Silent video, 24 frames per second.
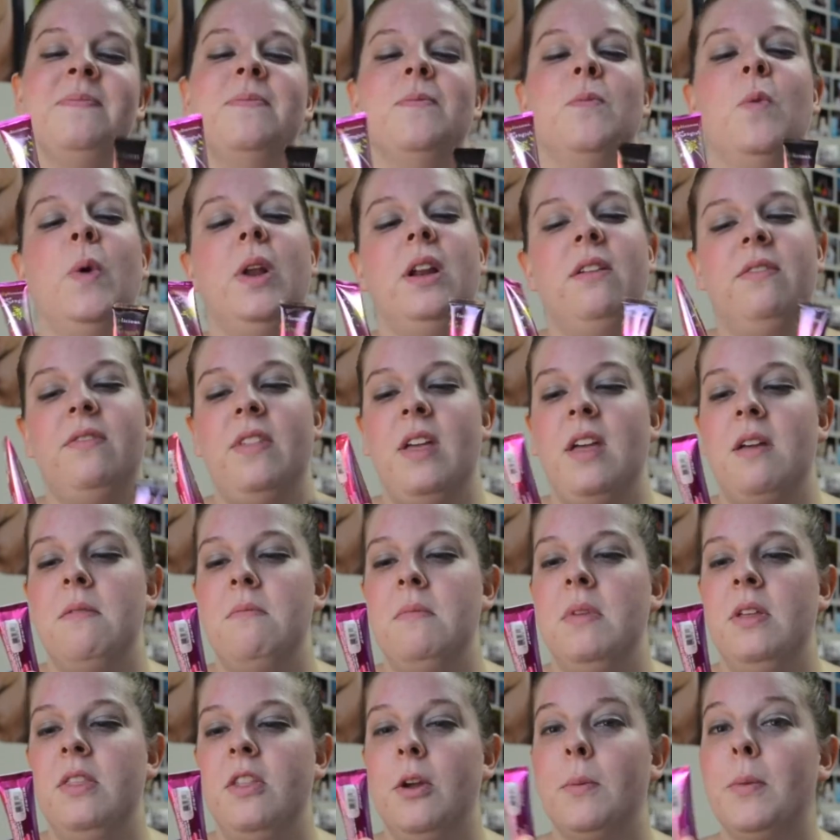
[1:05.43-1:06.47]
One of
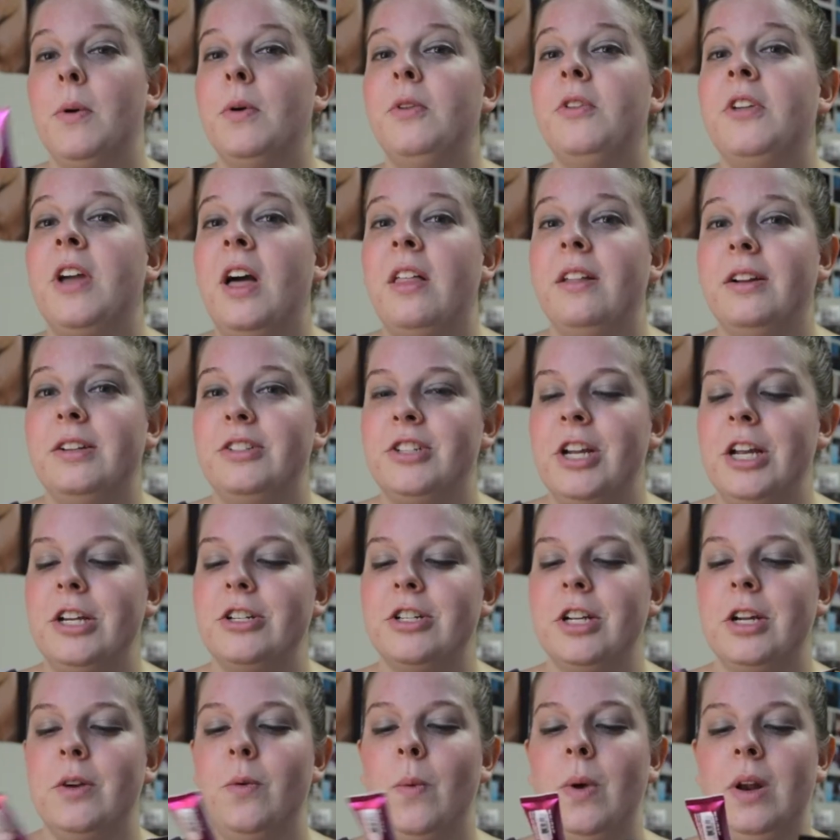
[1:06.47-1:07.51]
them, they're both color
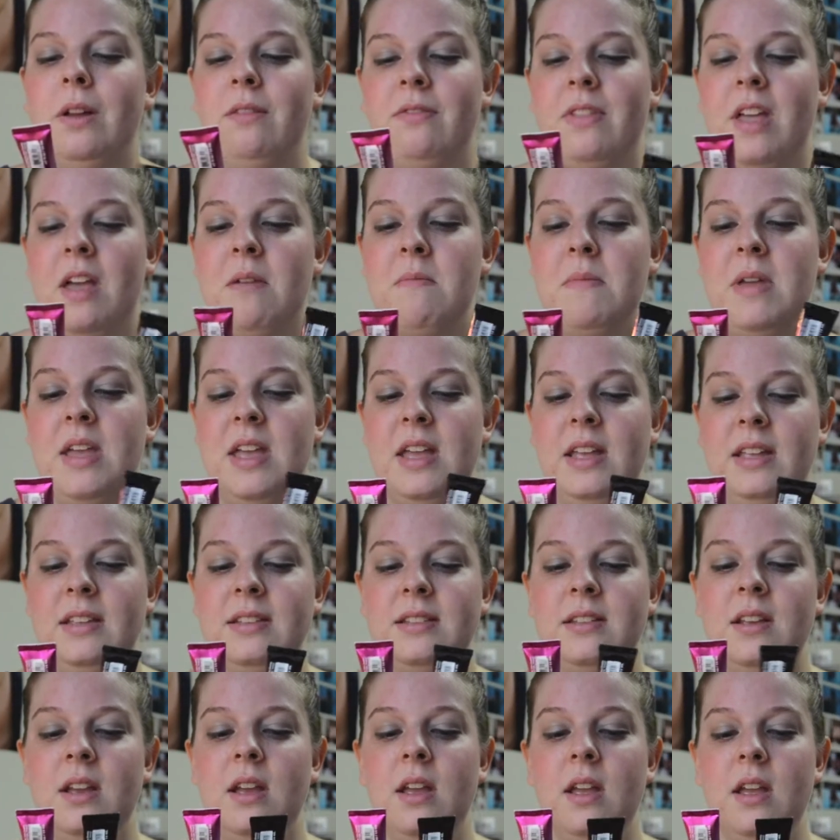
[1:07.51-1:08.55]
changing. One of them
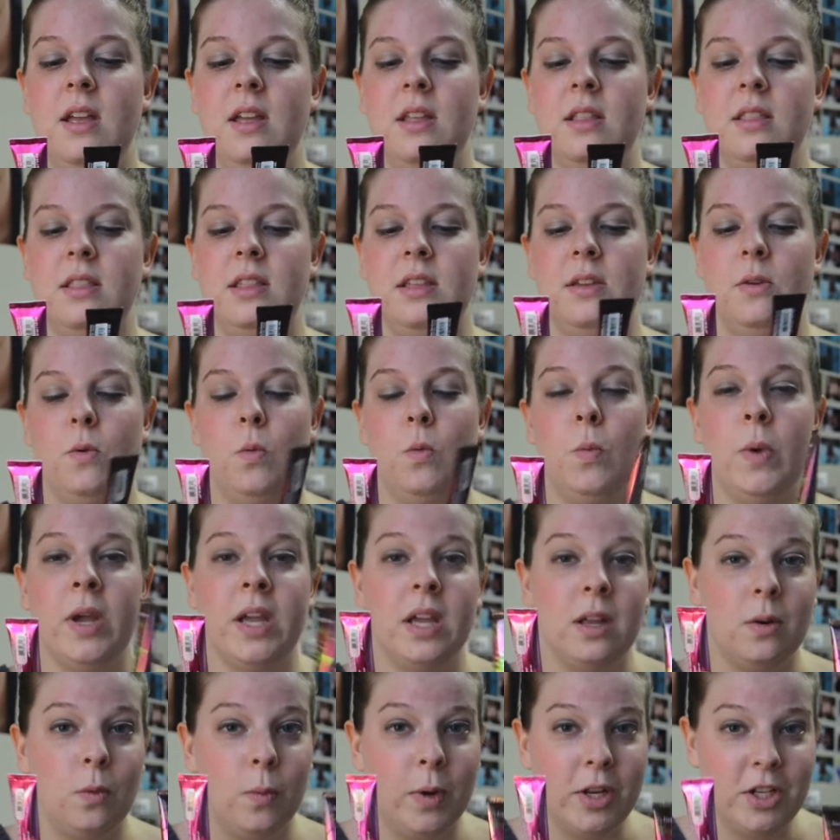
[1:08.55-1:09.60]
is the
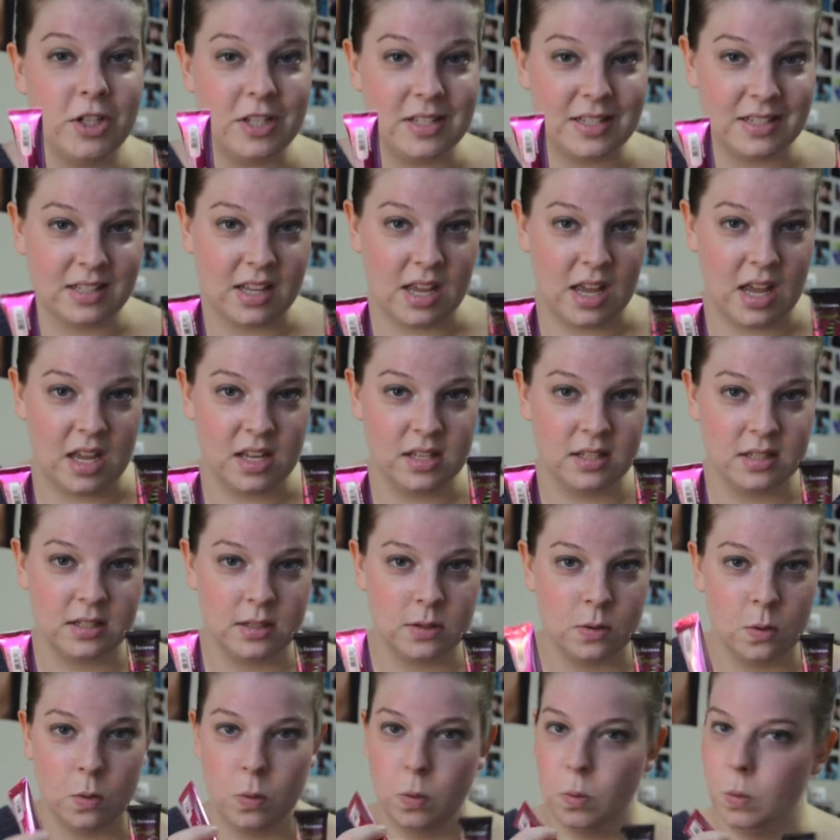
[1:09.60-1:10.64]
Wicked Witch's Kiss,
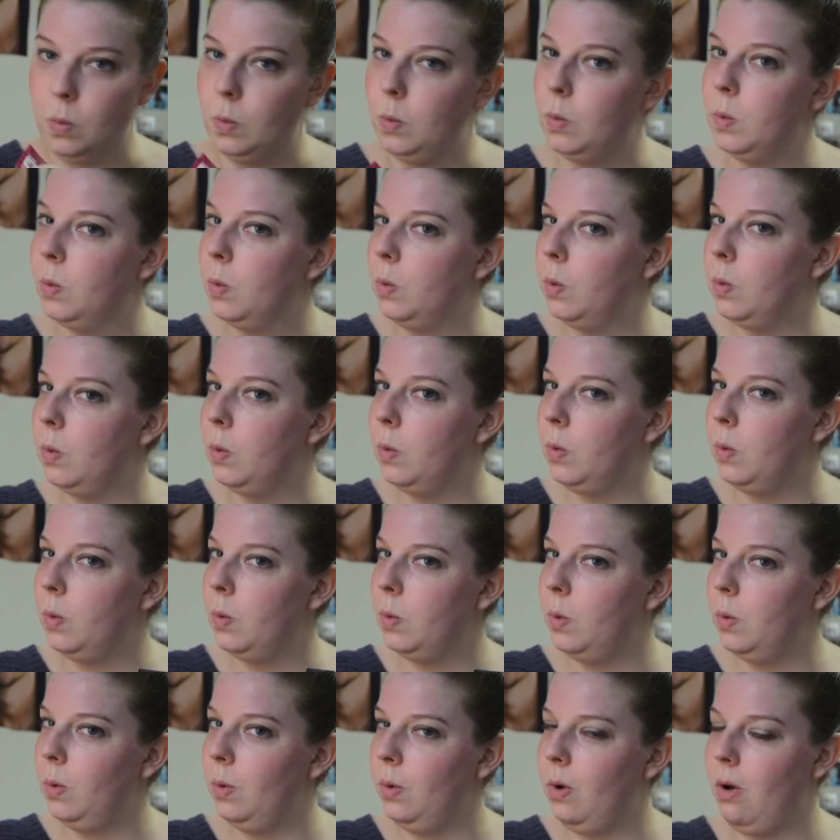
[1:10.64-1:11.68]

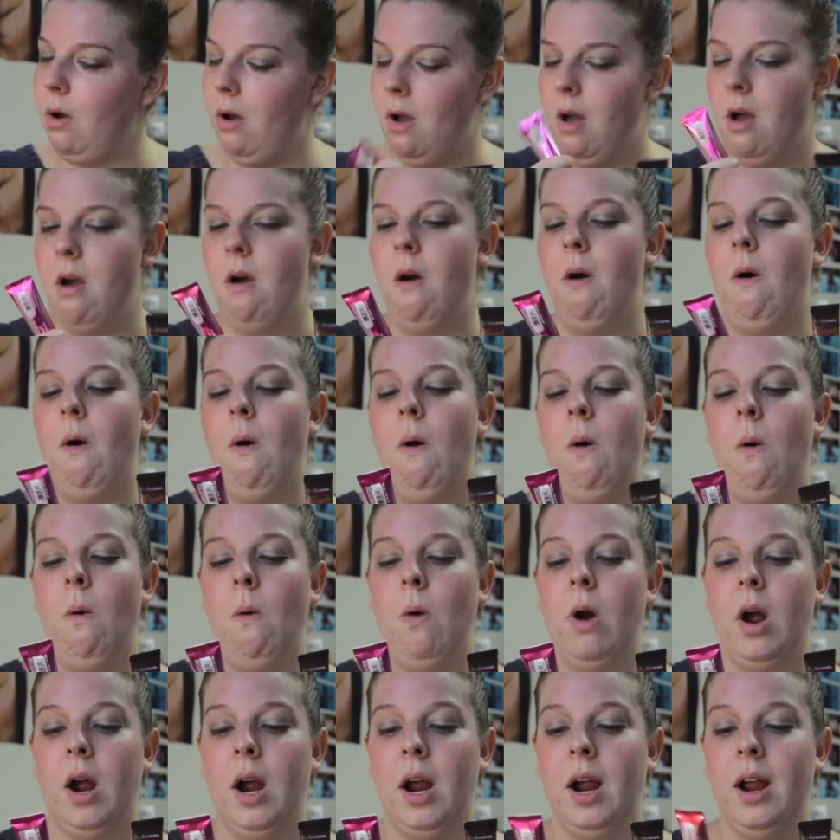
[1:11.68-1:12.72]
ooh,
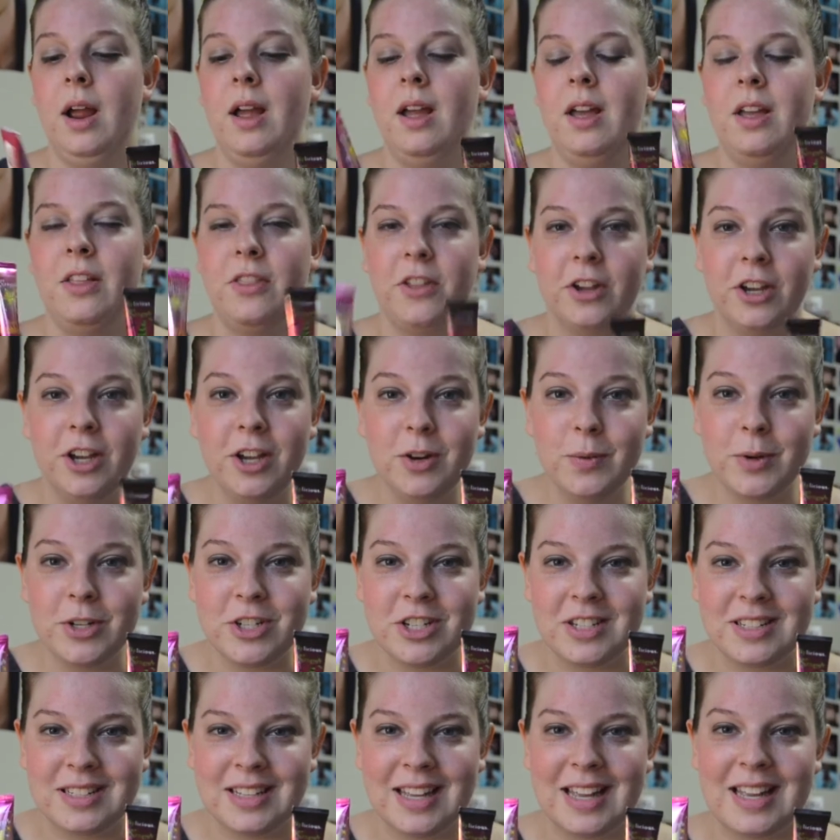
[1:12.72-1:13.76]
or the Good
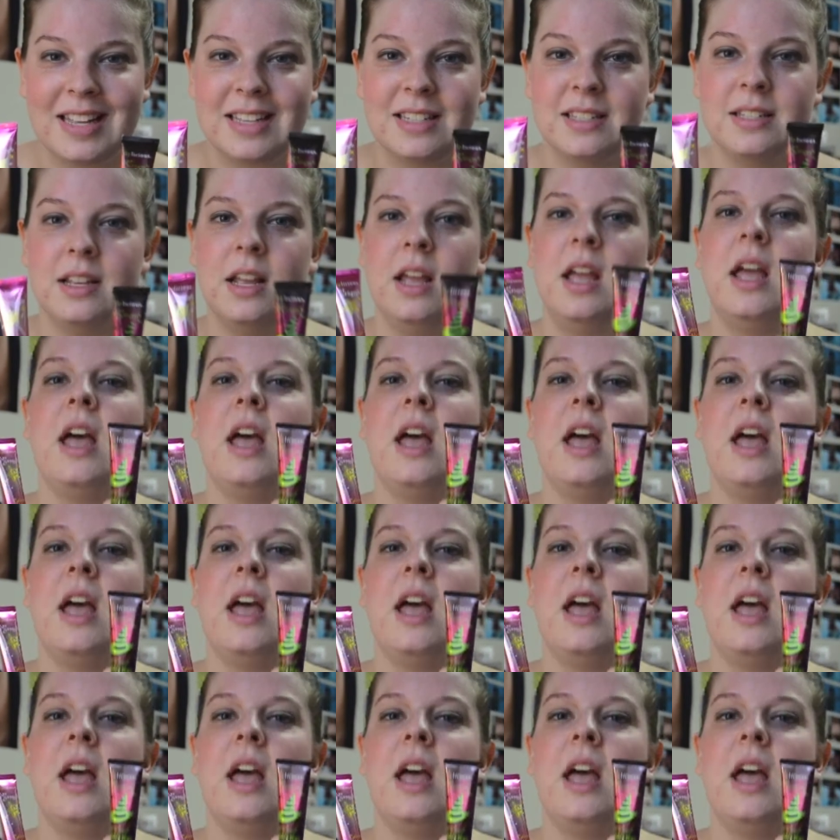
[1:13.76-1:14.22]
Witch's Kiss.